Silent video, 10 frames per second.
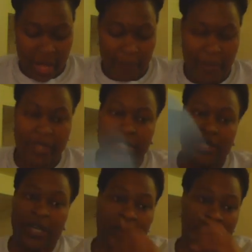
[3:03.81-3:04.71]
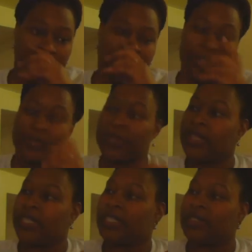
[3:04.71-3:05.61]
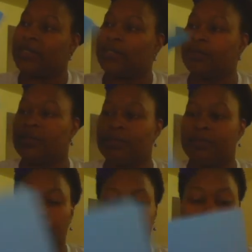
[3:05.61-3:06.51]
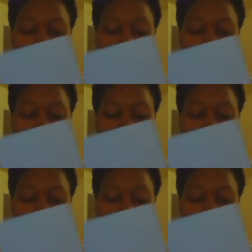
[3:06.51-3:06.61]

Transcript: I'm going to start out first with this blue